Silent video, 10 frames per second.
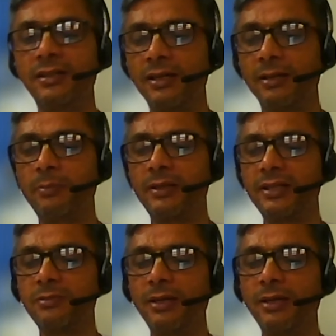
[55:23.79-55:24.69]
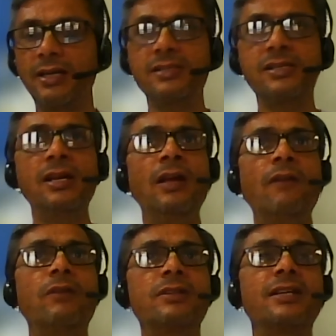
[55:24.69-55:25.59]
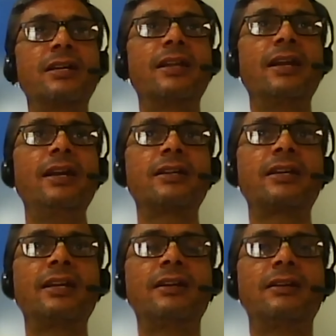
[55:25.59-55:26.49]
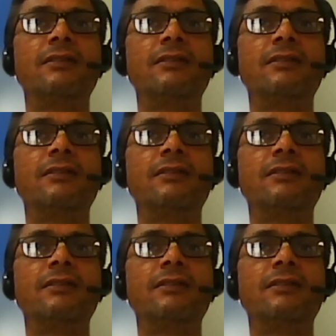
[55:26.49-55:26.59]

Ambarish Maharaj was a great king,